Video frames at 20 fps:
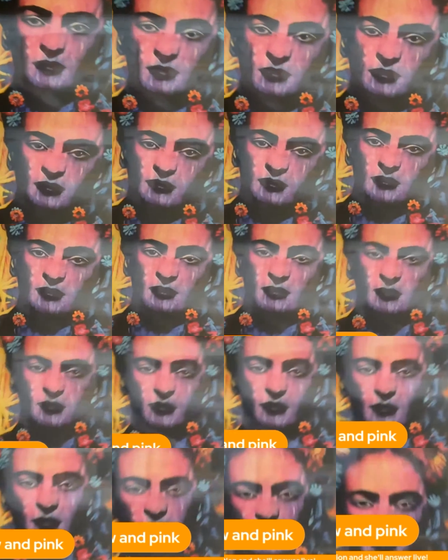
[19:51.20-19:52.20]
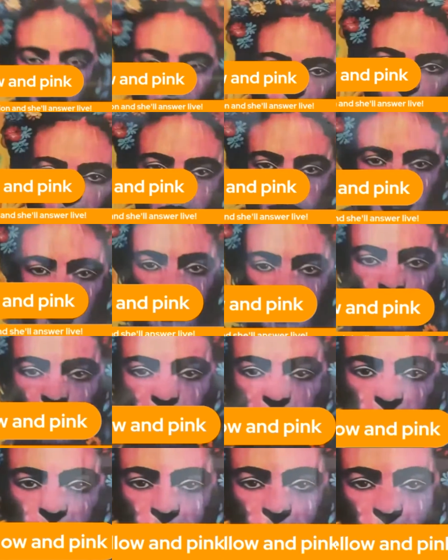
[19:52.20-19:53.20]
And for this one,
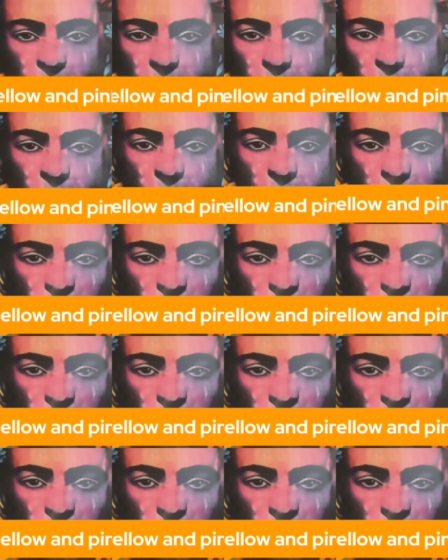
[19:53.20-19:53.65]
the quote,